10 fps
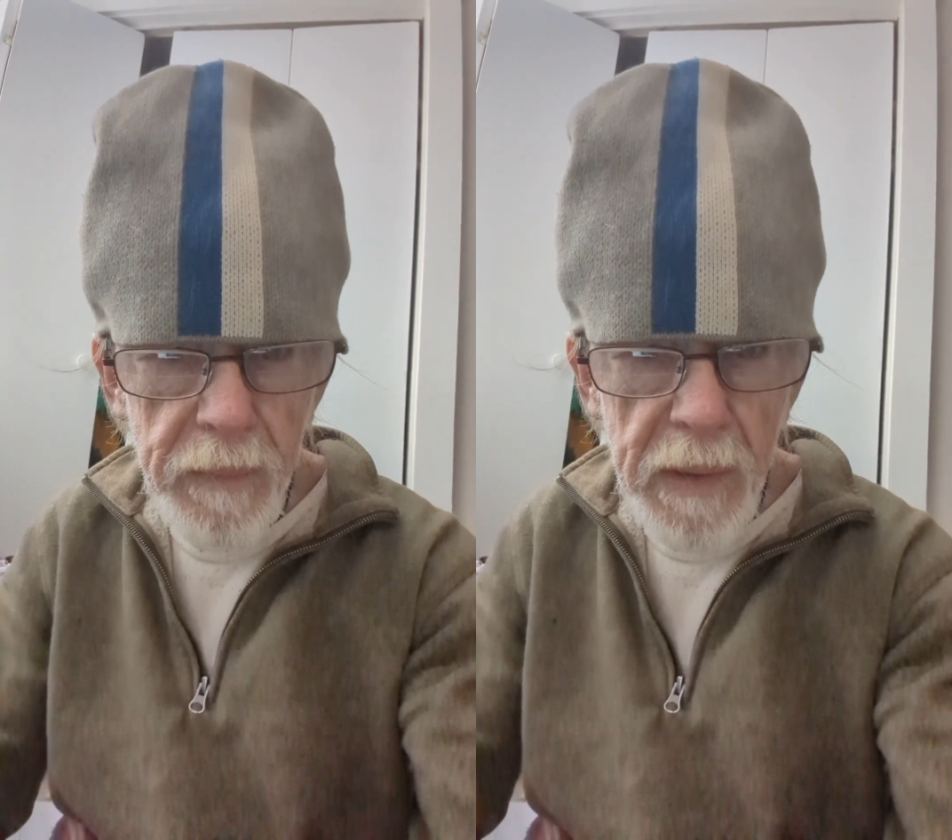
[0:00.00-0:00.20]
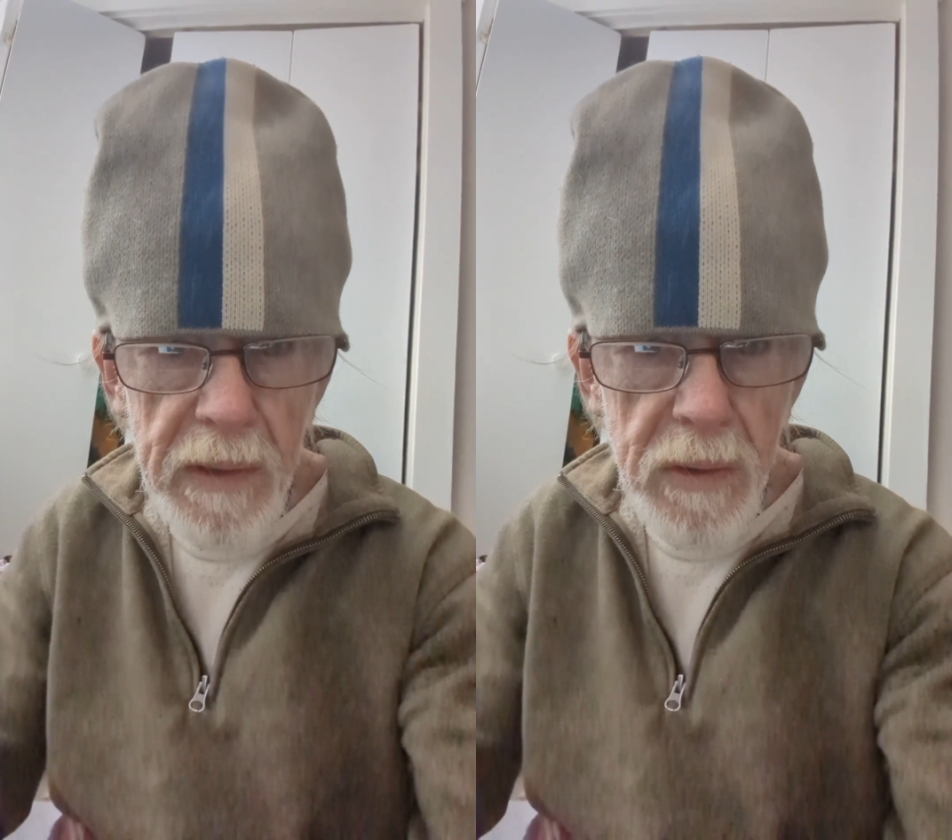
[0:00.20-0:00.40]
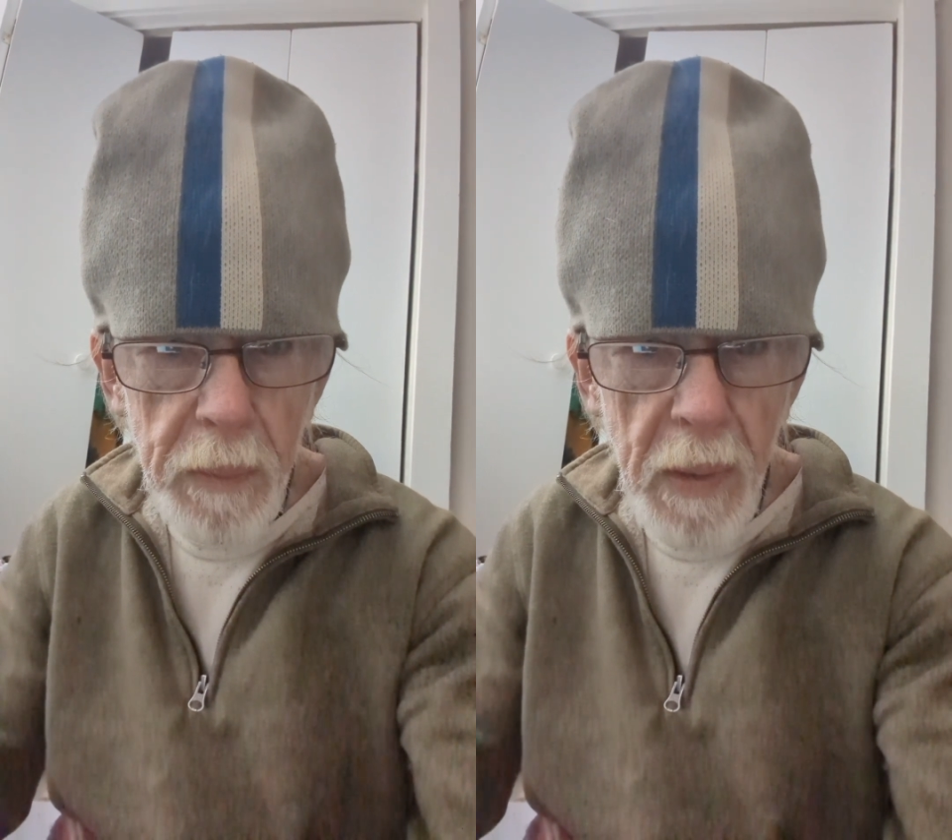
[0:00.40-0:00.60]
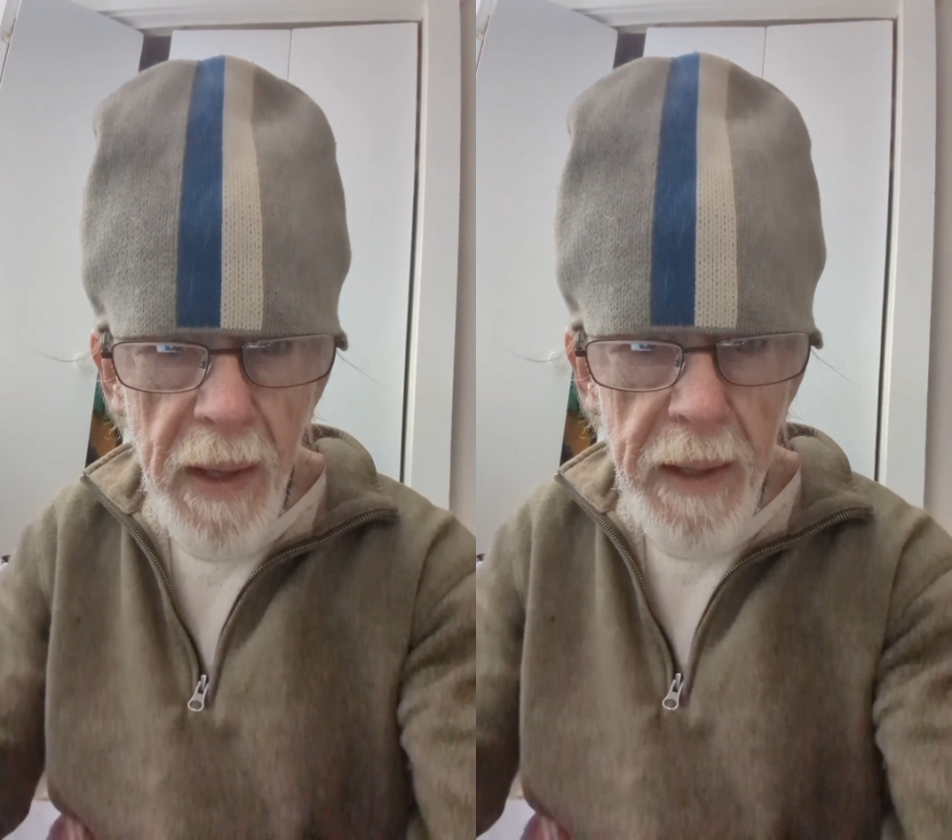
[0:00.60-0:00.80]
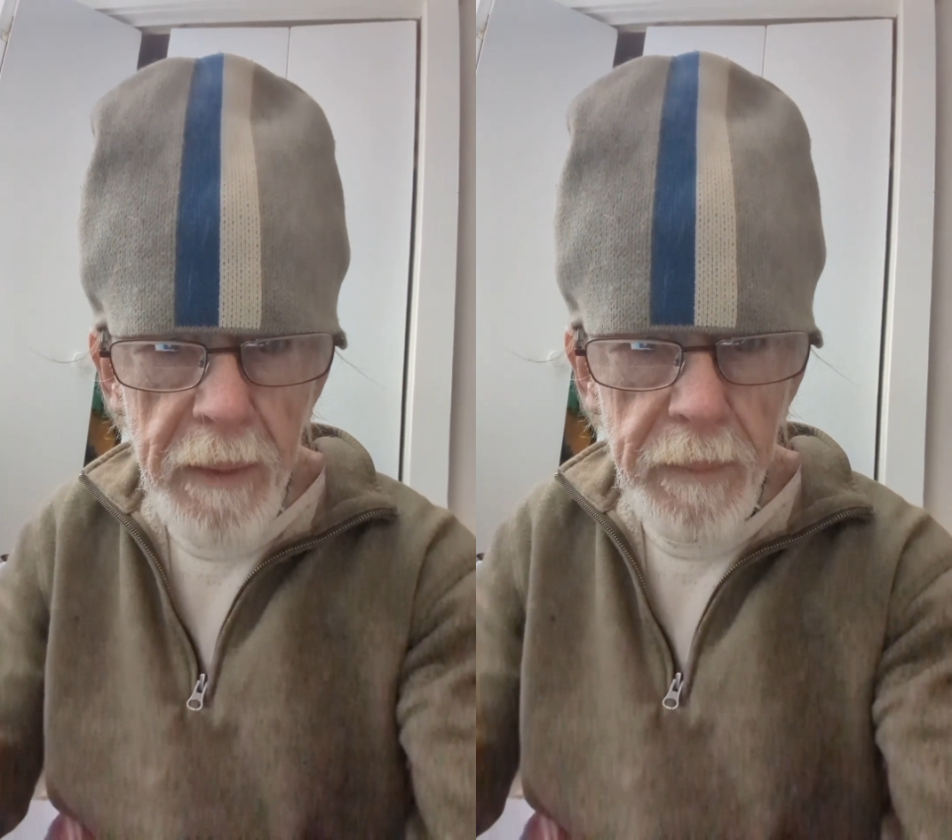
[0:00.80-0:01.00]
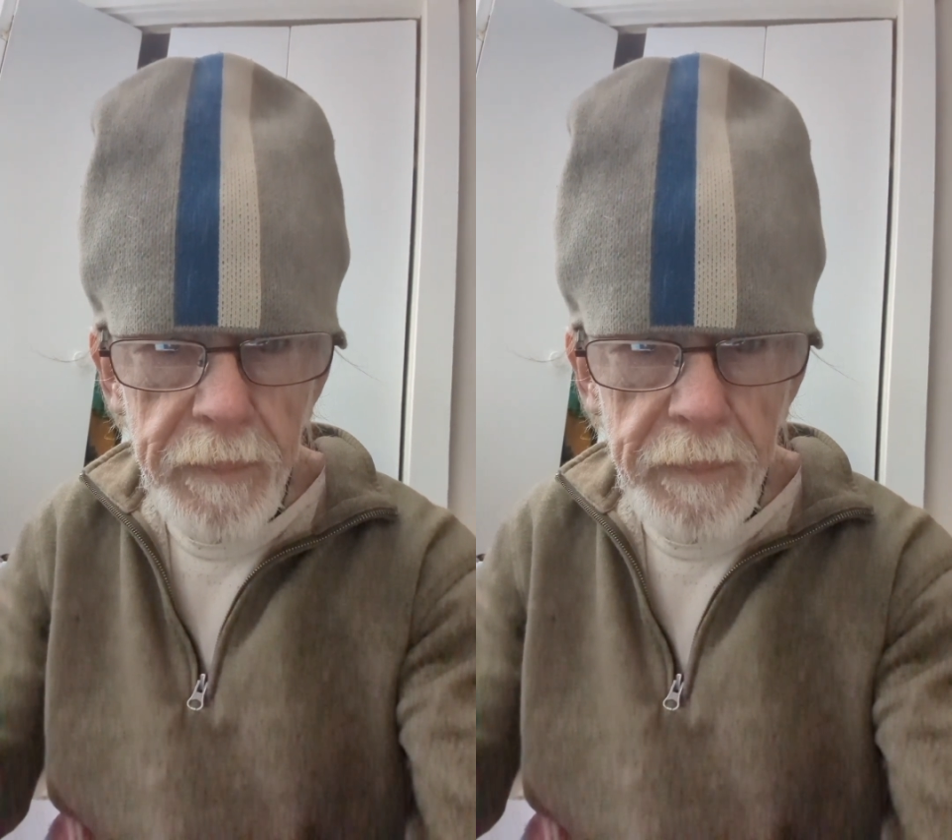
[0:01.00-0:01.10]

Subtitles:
That's the plan.